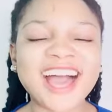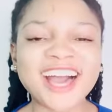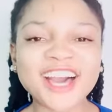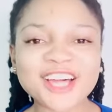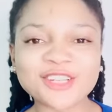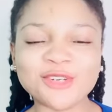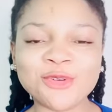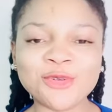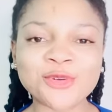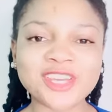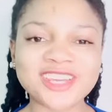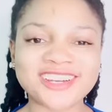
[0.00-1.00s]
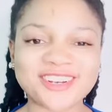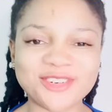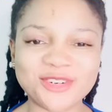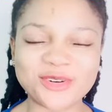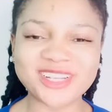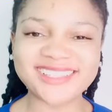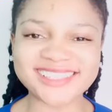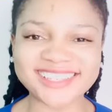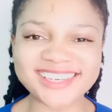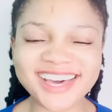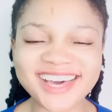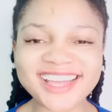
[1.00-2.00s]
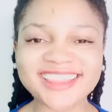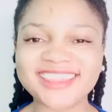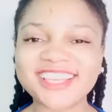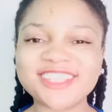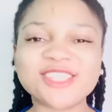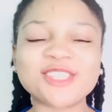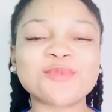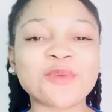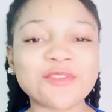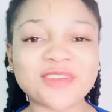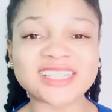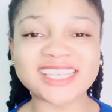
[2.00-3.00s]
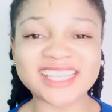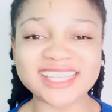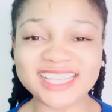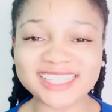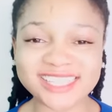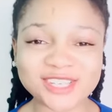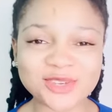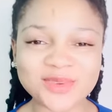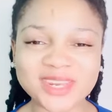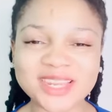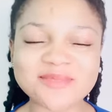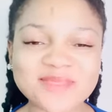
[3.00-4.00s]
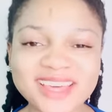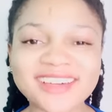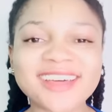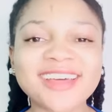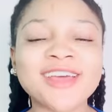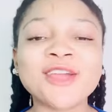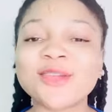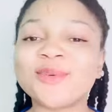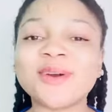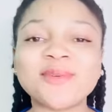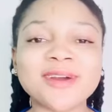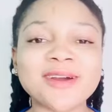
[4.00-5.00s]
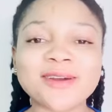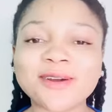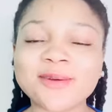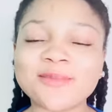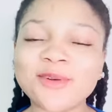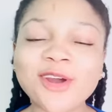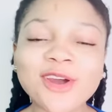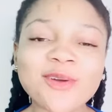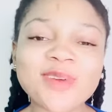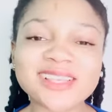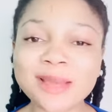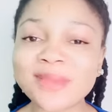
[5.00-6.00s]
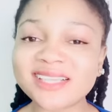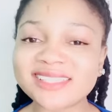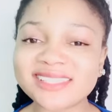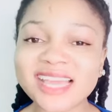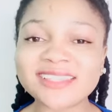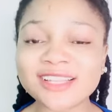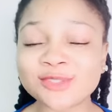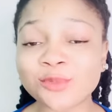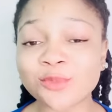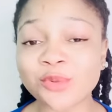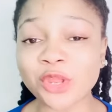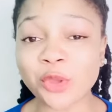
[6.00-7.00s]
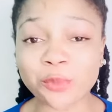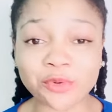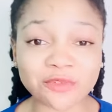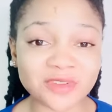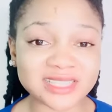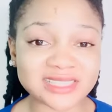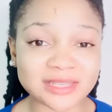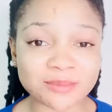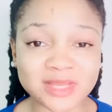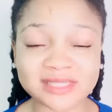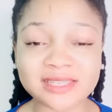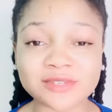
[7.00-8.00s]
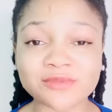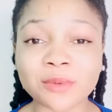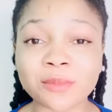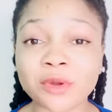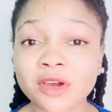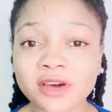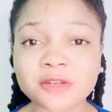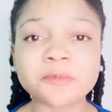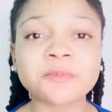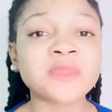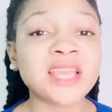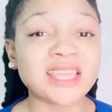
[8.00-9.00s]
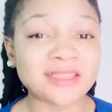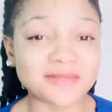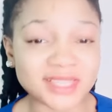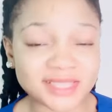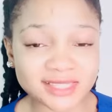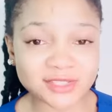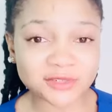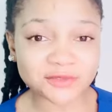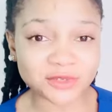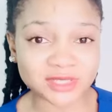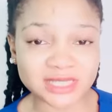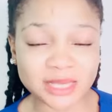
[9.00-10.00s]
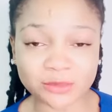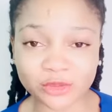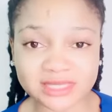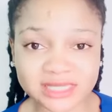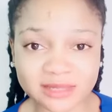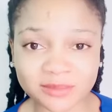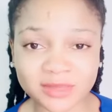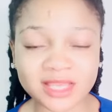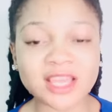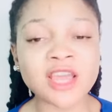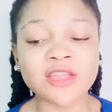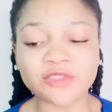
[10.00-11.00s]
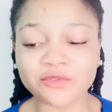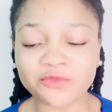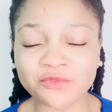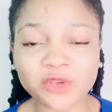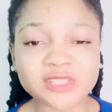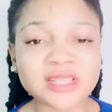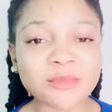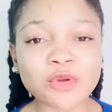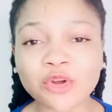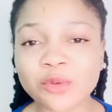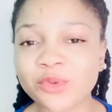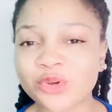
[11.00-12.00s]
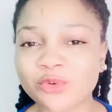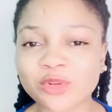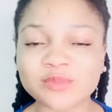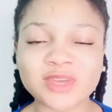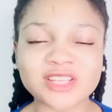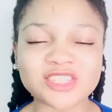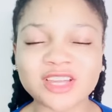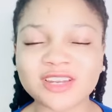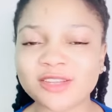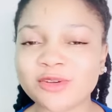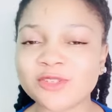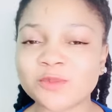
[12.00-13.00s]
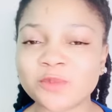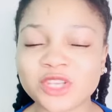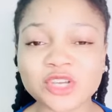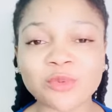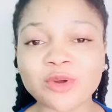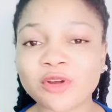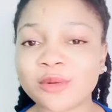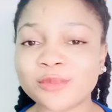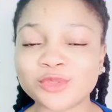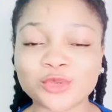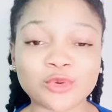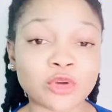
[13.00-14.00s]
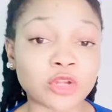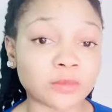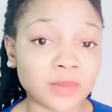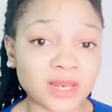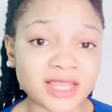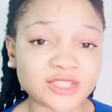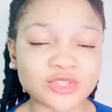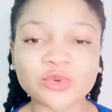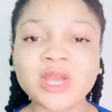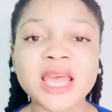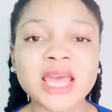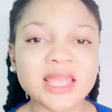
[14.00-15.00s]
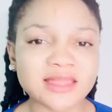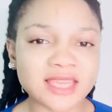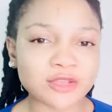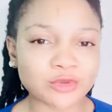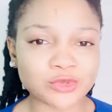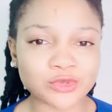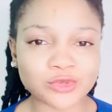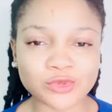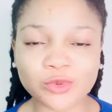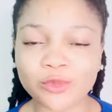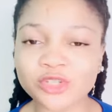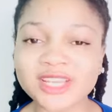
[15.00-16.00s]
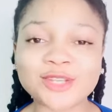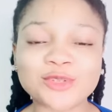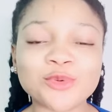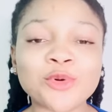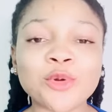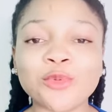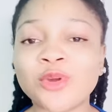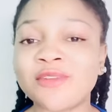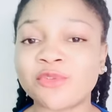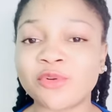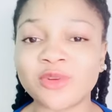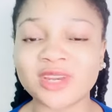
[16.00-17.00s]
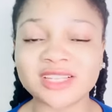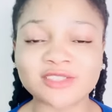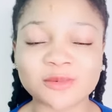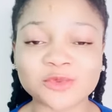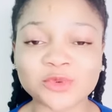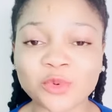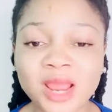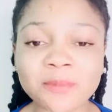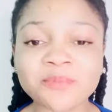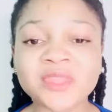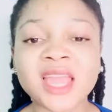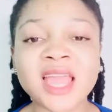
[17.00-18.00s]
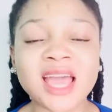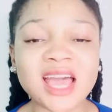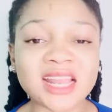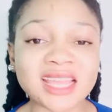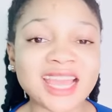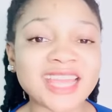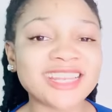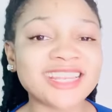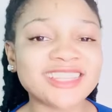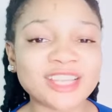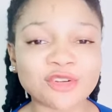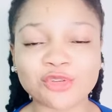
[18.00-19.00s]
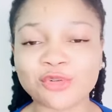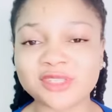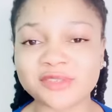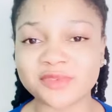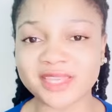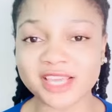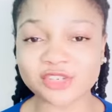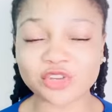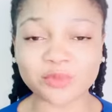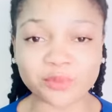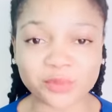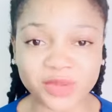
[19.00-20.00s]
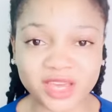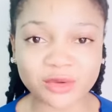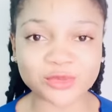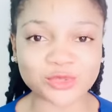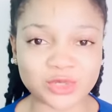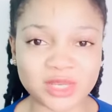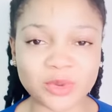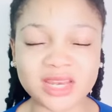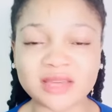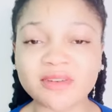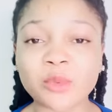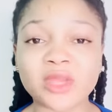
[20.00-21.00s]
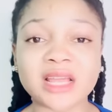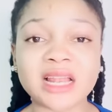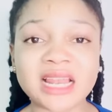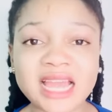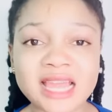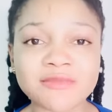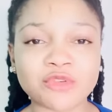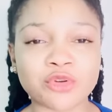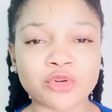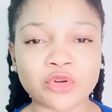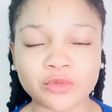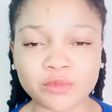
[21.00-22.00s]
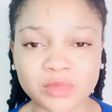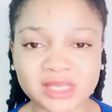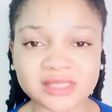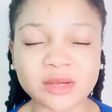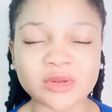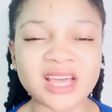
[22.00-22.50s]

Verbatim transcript: Hallelujah, glory to God. This is Prophetic Intercession with Armelle. You are welcome. Always, I'm excited to bring you prophetic message from God. If this is the first time you're seeing me, the first time you're coming across my channel, a special welcome to you. God bless you. Thank you so much. I do hope you have already subscribed and kindly turn on your notification bell so that whenever we are live, you're not going to miss out.